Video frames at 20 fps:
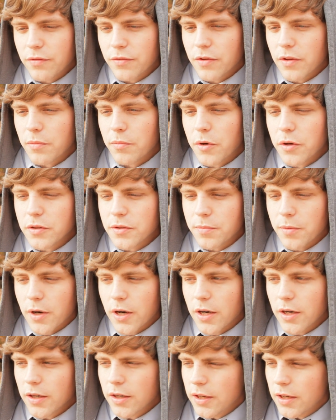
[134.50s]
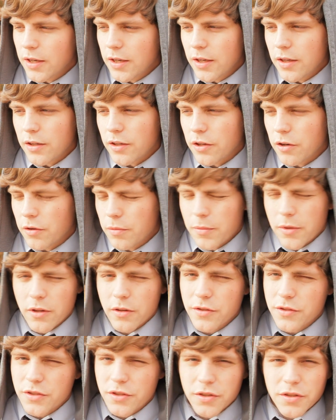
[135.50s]
for the most part.
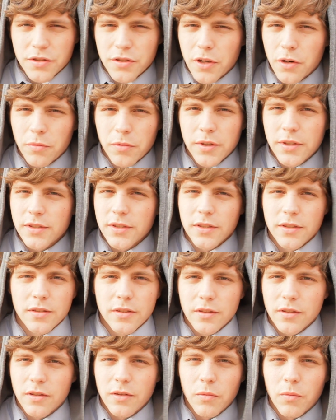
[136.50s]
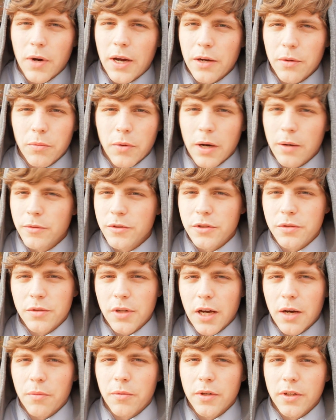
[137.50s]
There's just no reason why would you
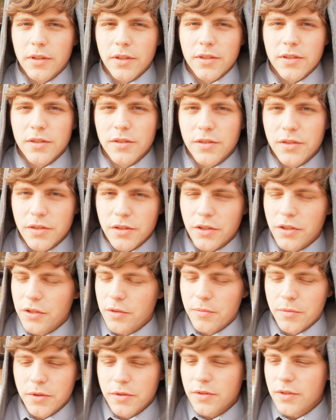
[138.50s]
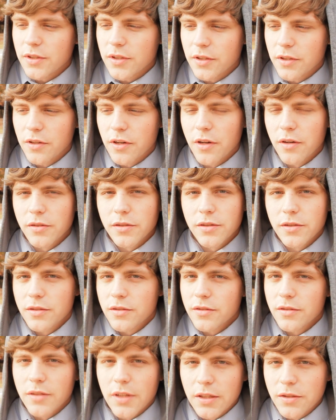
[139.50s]
not want to listen to good music. It's
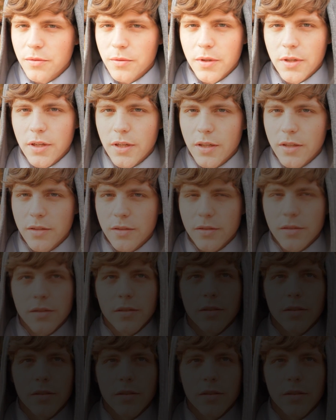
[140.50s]
just, that's what it is.